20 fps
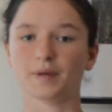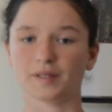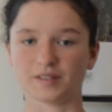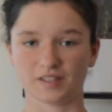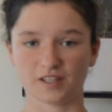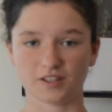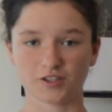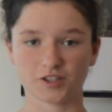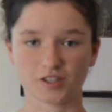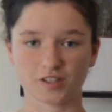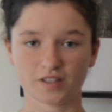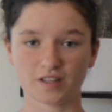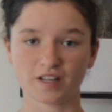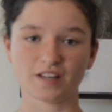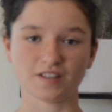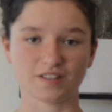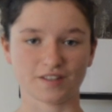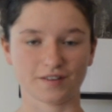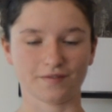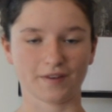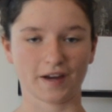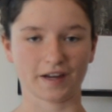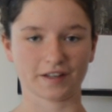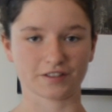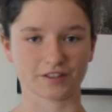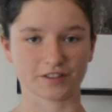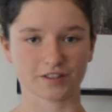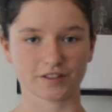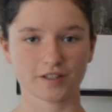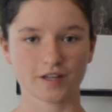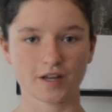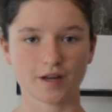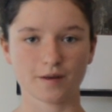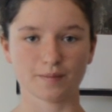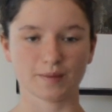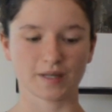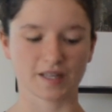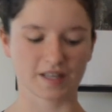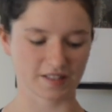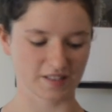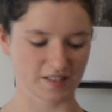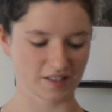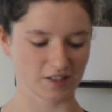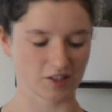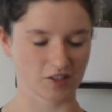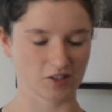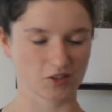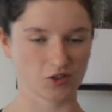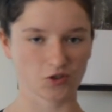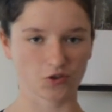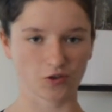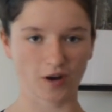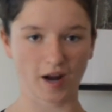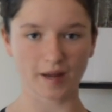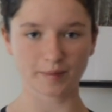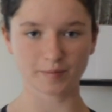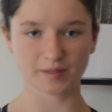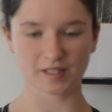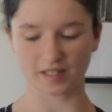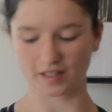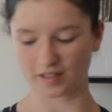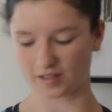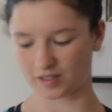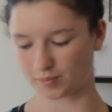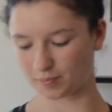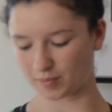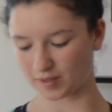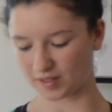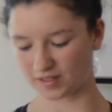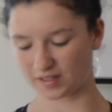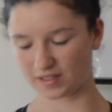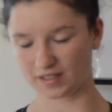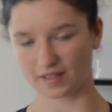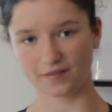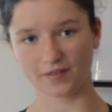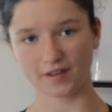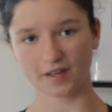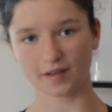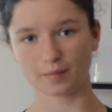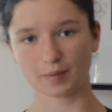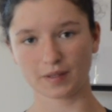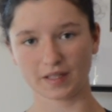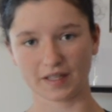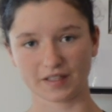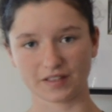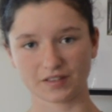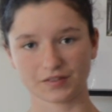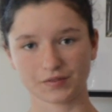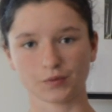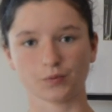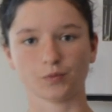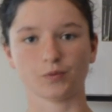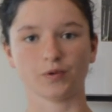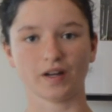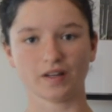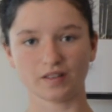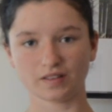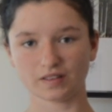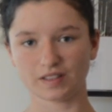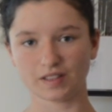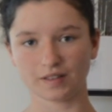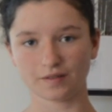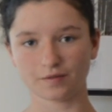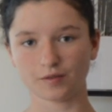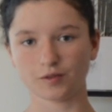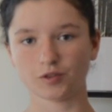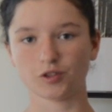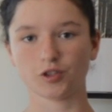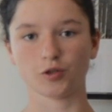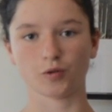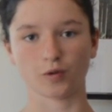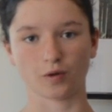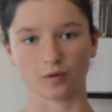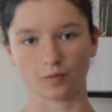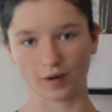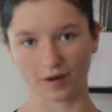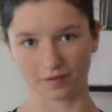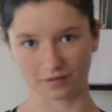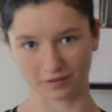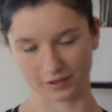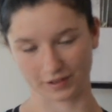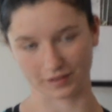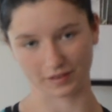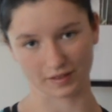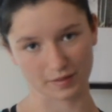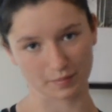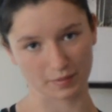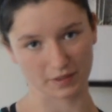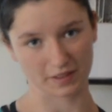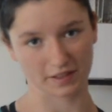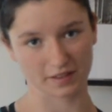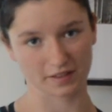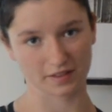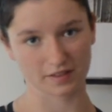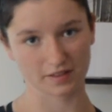Position is a vector because it describes a specific place relative to a reference place.